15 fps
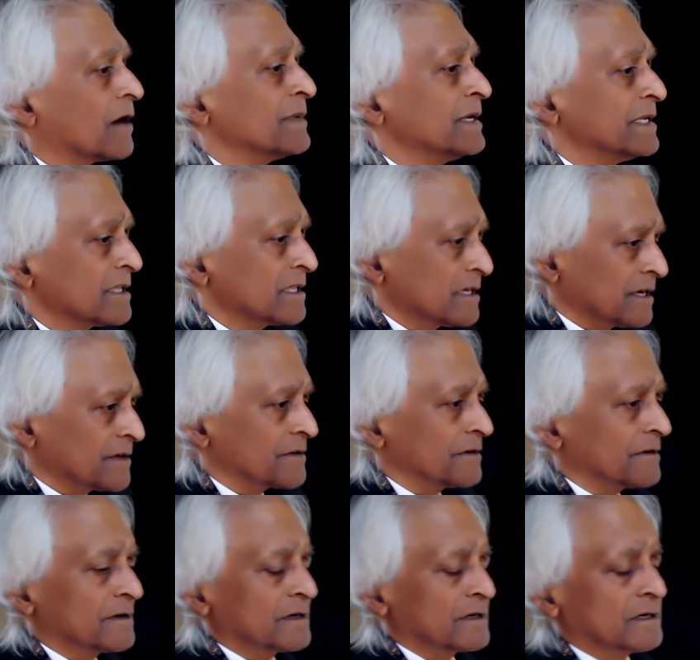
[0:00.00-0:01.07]
meaning the
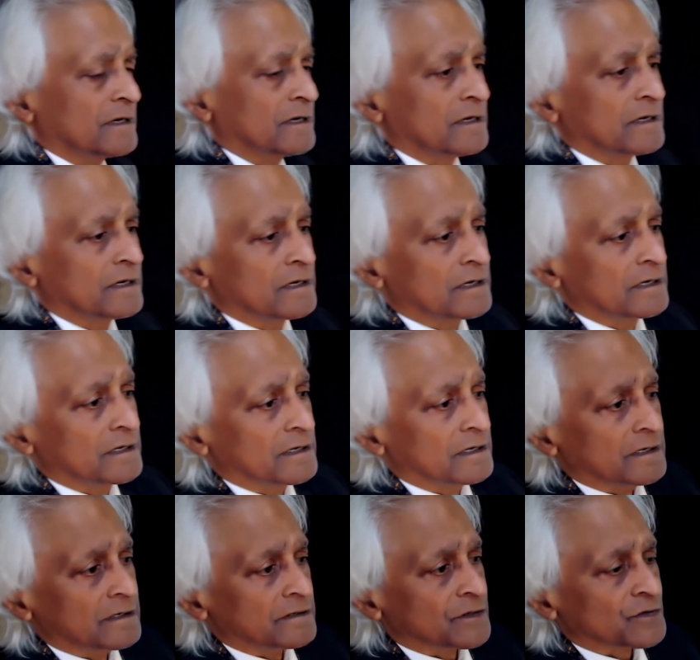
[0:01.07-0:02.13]
other.
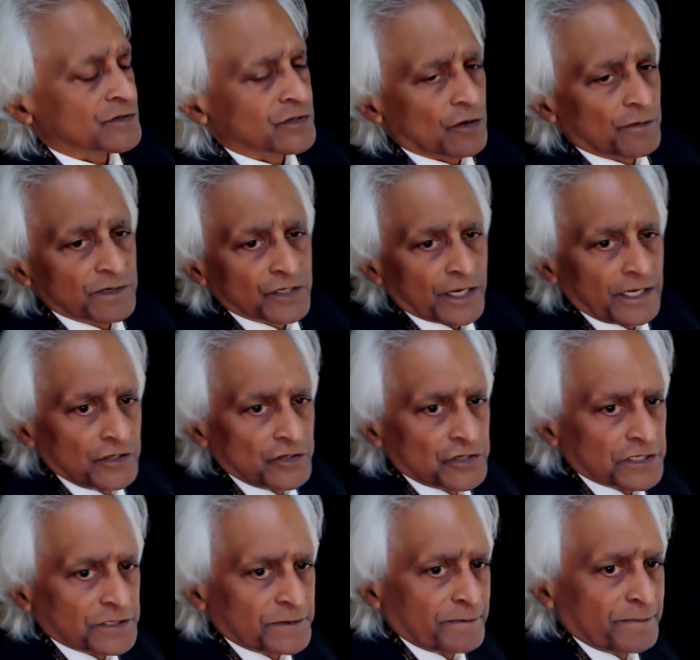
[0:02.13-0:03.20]
So much energy
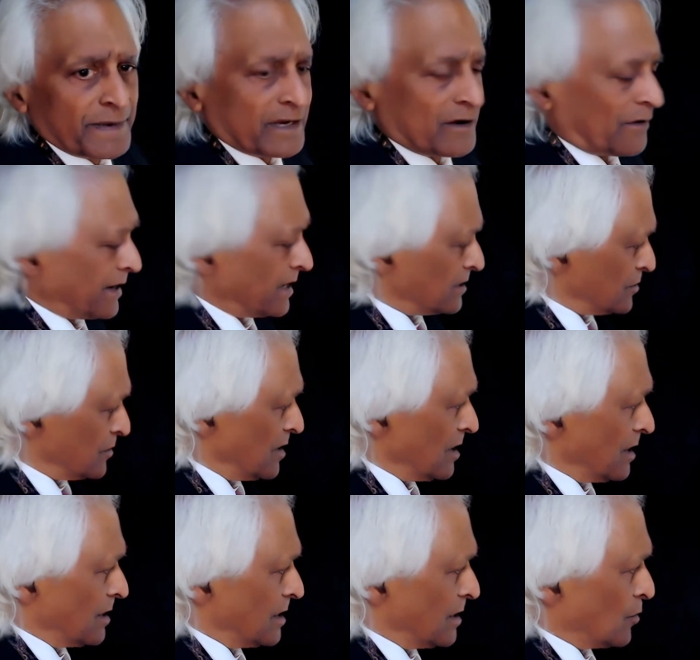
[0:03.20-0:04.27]
has been going into
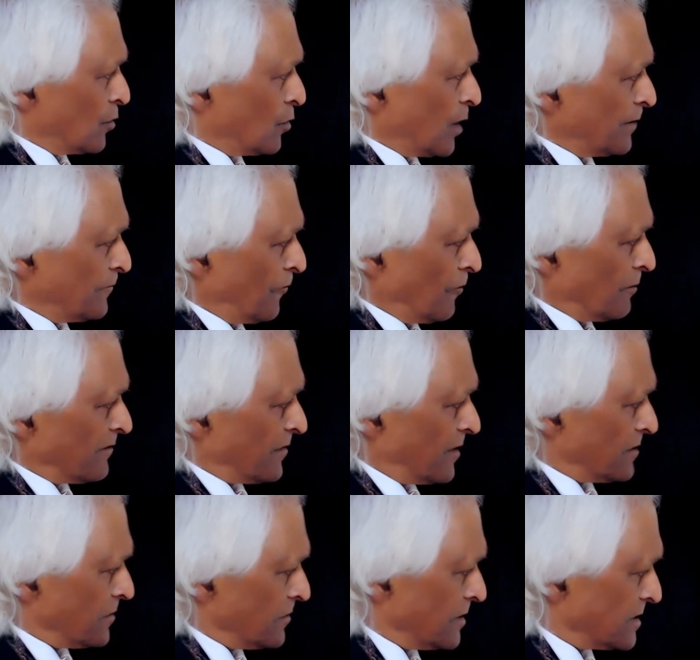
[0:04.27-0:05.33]
what form of
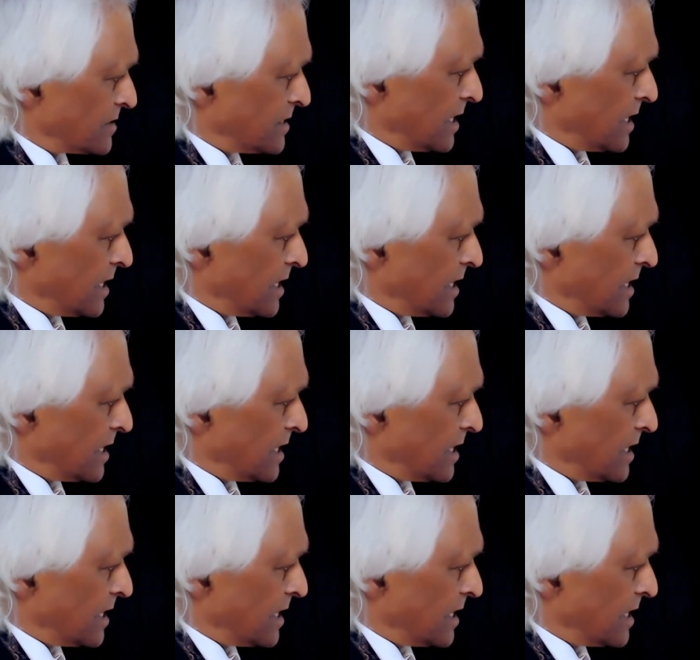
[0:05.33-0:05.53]
otherness?